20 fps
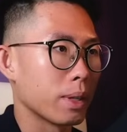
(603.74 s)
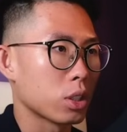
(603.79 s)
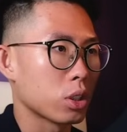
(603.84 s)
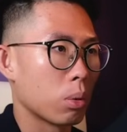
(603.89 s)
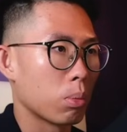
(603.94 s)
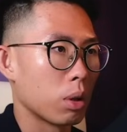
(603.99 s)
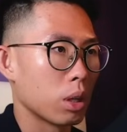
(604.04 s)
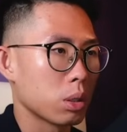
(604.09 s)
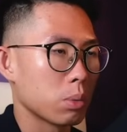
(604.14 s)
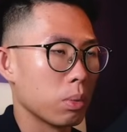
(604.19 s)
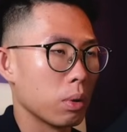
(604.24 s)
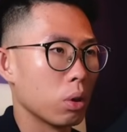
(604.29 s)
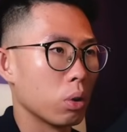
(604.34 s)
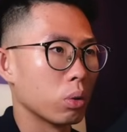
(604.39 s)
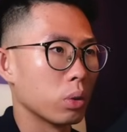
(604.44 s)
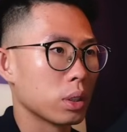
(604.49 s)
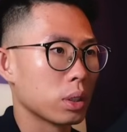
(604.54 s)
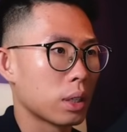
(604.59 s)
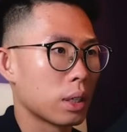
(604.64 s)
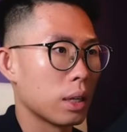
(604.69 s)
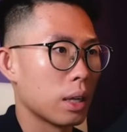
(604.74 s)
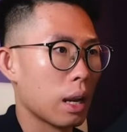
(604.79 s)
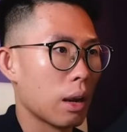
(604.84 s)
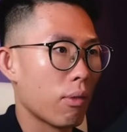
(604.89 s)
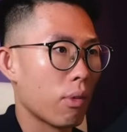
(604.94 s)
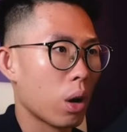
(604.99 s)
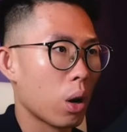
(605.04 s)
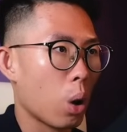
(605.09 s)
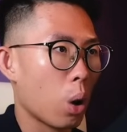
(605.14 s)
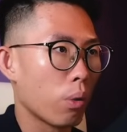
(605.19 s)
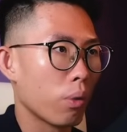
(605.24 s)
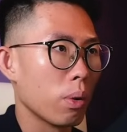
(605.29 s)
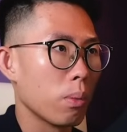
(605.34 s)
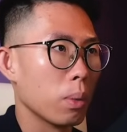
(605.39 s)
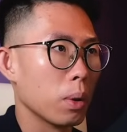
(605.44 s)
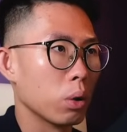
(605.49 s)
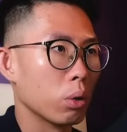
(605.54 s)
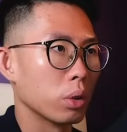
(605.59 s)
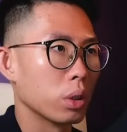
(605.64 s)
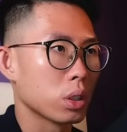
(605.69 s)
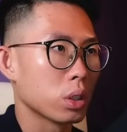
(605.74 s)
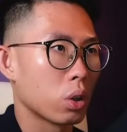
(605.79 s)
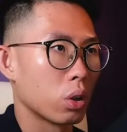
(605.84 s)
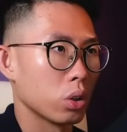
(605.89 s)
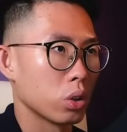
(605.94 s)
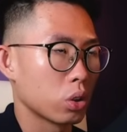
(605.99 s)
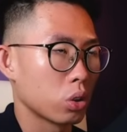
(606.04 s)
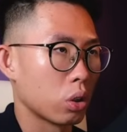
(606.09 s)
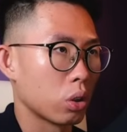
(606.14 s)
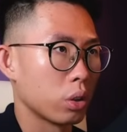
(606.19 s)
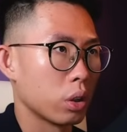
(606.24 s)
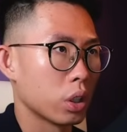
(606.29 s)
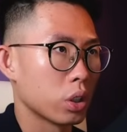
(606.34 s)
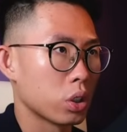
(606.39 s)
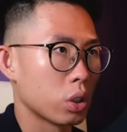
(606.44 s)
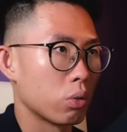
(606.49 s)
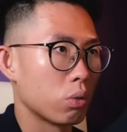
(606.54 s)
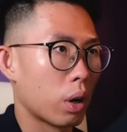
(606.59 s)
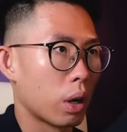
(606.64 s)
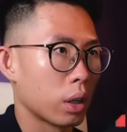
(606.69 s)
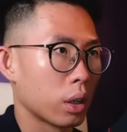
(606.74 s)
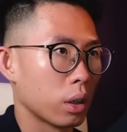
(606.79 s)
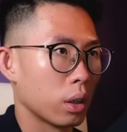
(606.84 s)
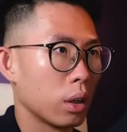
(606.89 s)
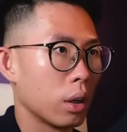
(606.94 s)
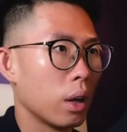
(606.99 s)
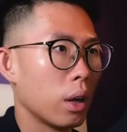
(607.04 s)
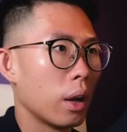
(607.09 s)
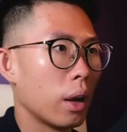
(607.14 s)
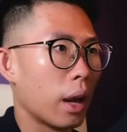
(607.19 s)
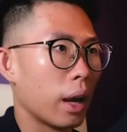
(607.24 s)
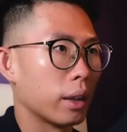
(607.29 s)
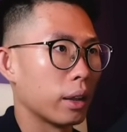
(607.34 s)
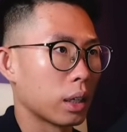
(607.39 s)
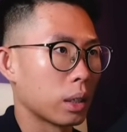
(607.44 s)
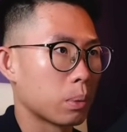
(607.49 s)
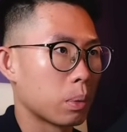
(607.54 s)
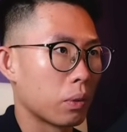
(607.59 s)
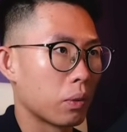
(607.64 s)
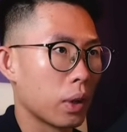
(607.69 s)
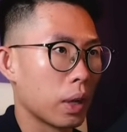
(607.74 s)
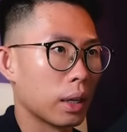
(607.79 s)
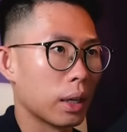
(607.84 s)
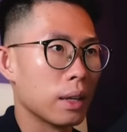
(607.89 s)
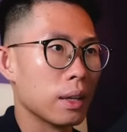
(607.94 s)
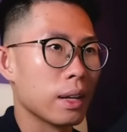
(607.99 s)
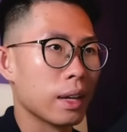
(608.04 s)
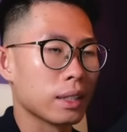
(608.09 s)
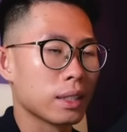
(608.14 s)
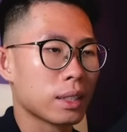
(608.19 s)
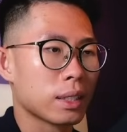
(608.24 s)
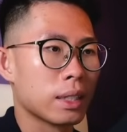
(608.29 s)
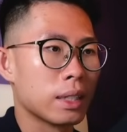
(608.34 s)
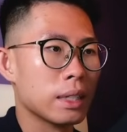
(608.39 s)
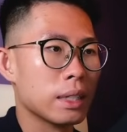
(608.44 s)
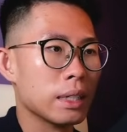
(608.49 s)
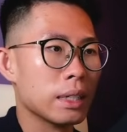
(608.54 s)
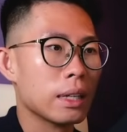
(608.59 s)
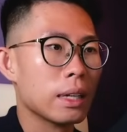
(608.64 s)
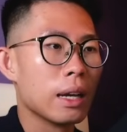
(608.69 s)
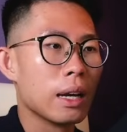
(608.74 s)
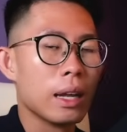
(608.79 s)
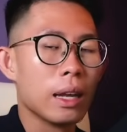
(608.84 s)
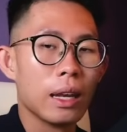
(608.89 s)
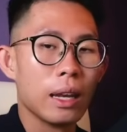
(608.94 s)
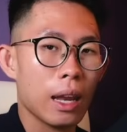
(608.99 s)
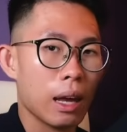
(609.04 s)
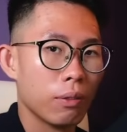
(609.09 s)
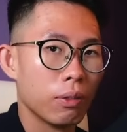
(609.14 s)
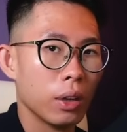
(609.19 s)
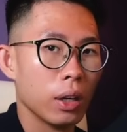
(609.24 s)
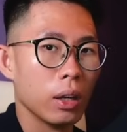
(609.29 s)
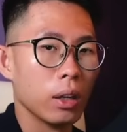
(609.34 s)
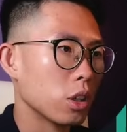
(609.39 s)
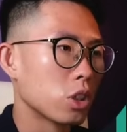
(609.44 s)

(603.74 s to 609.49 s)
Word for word: stop loss below this key level, or even below this consolidation right here, and take profit at the next key level.